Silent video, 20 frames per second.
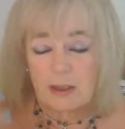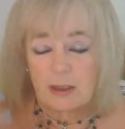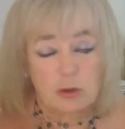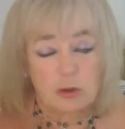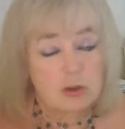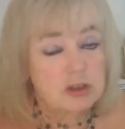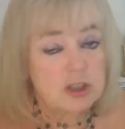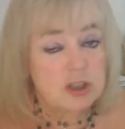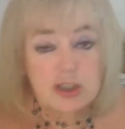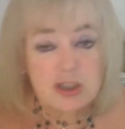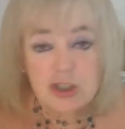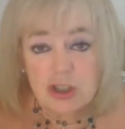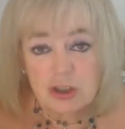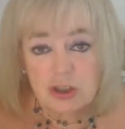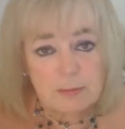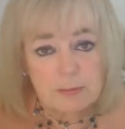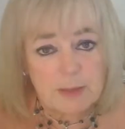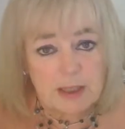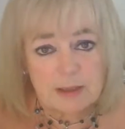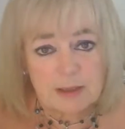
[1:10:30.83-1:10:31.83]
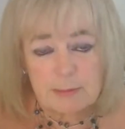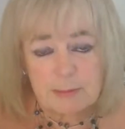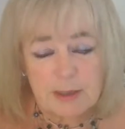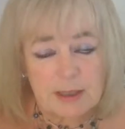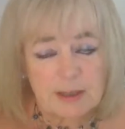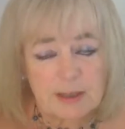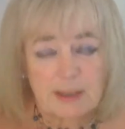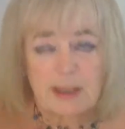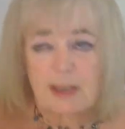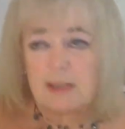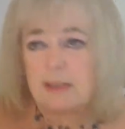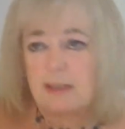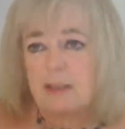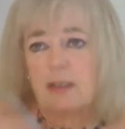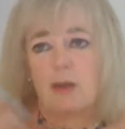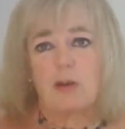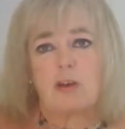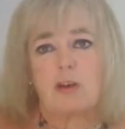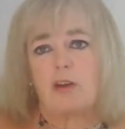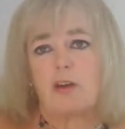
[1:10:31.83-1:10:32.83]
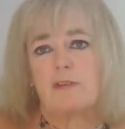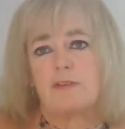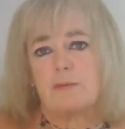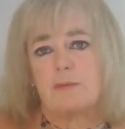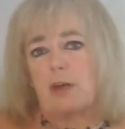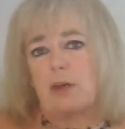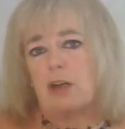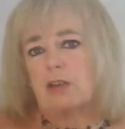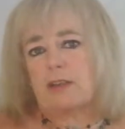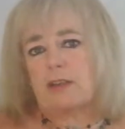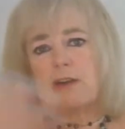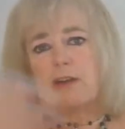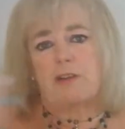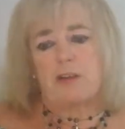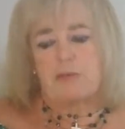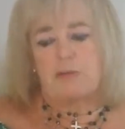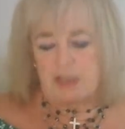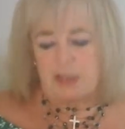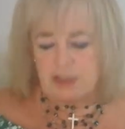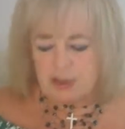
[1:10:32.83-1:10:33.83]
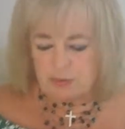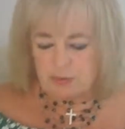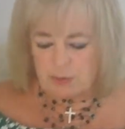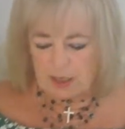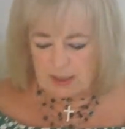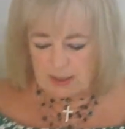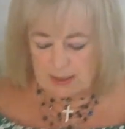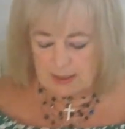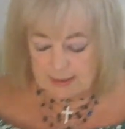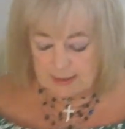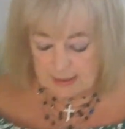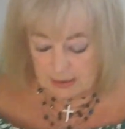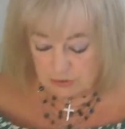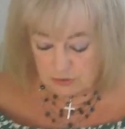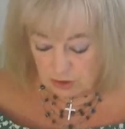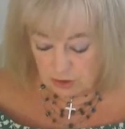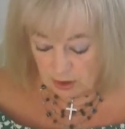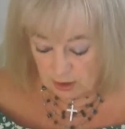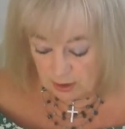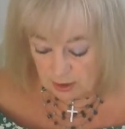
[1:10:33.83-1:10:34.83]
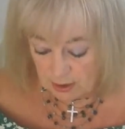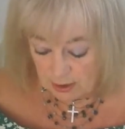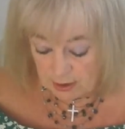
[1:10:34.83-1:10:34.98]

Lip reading: unassuming, bit like, you know, a lot of them are, Gary Ridgway, etc.